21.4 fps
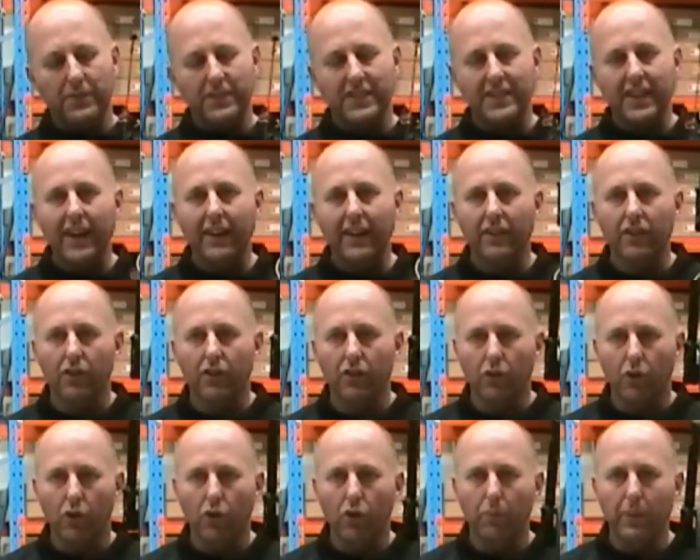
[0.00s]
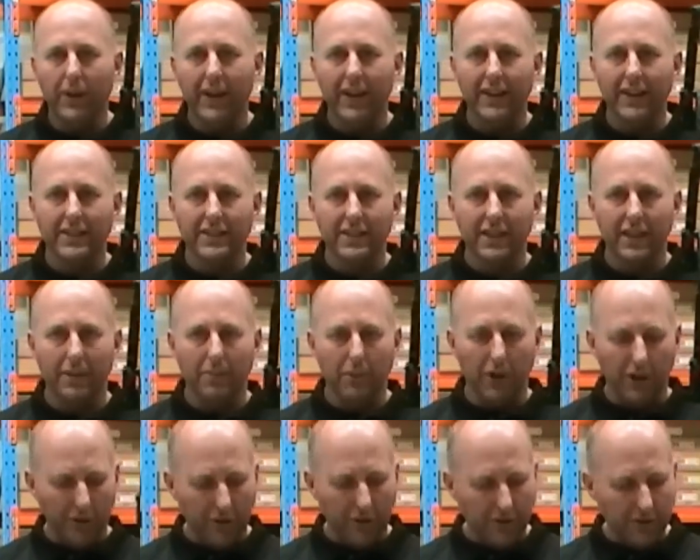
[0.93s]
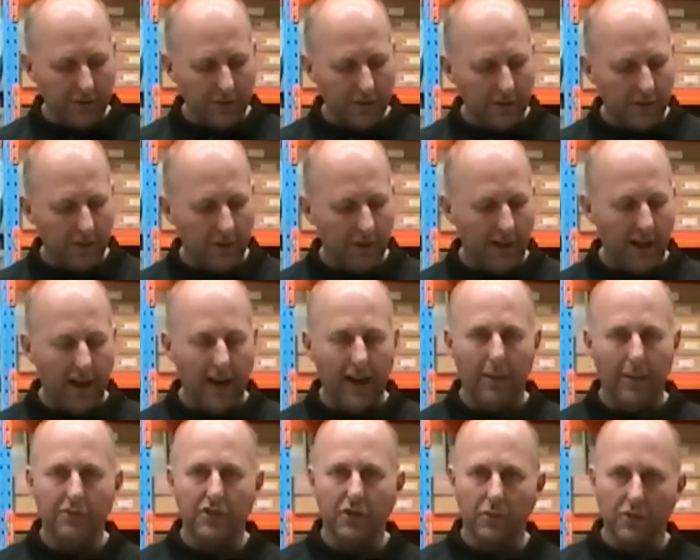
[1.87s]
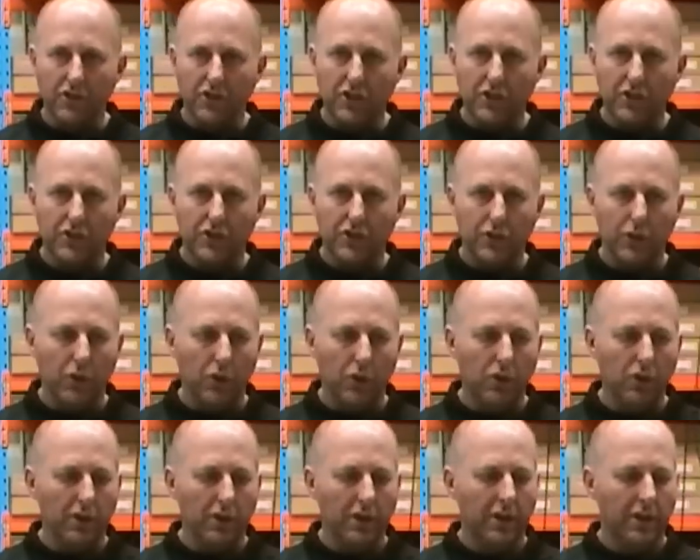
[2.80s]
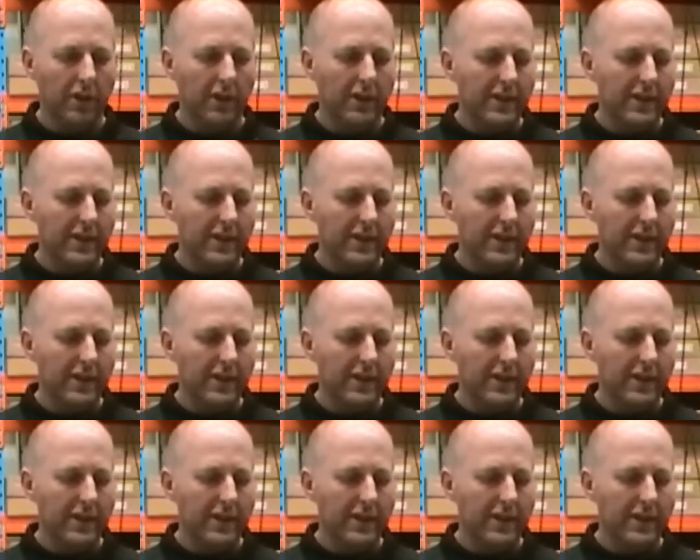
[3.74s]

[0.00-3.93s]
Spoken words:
standard on all PSE bows to reduce torque.